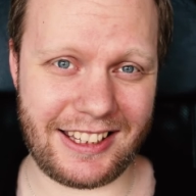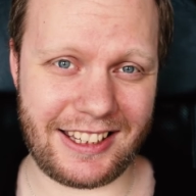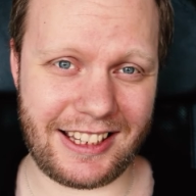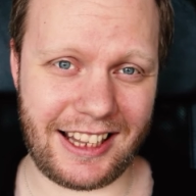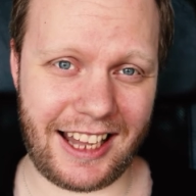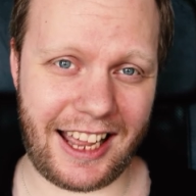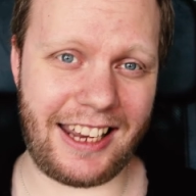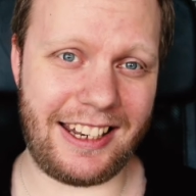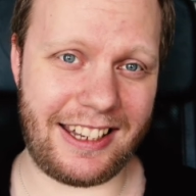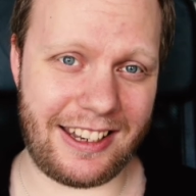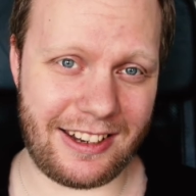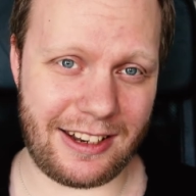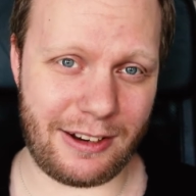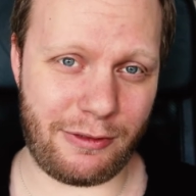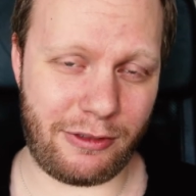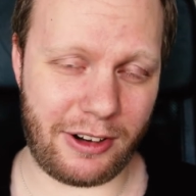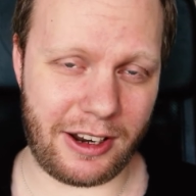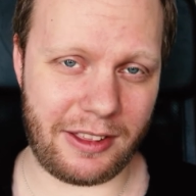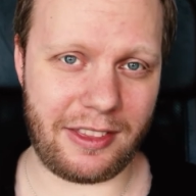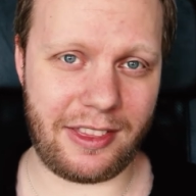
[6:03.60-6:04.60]
slight
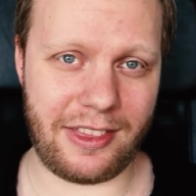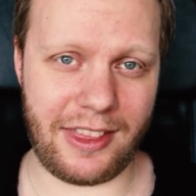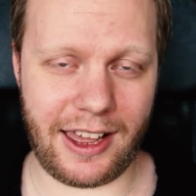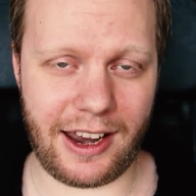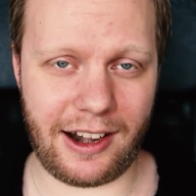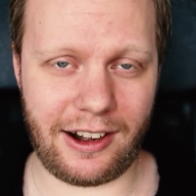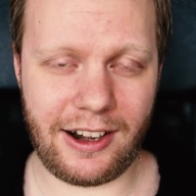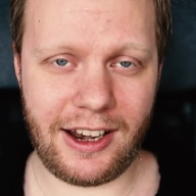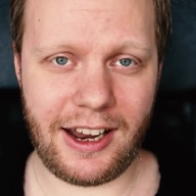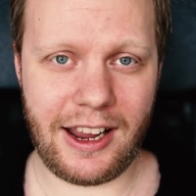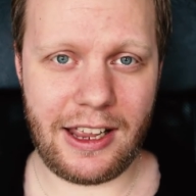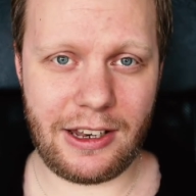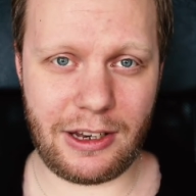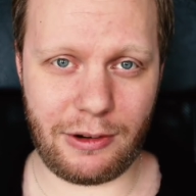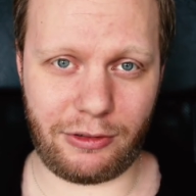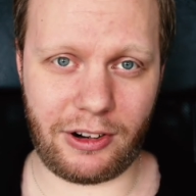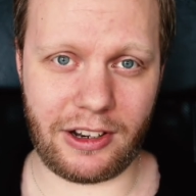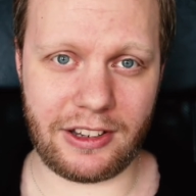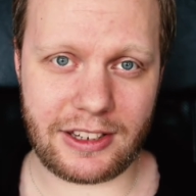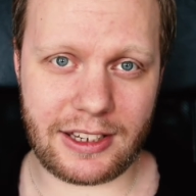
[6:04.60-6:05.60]
difference there.
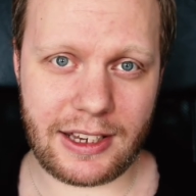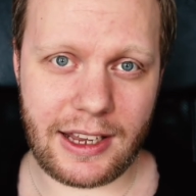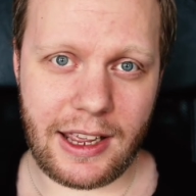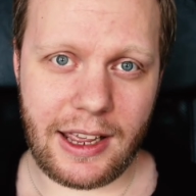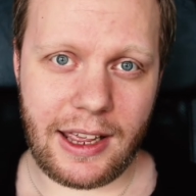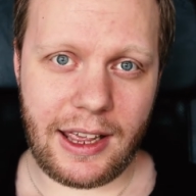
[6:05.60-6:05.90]
Difference.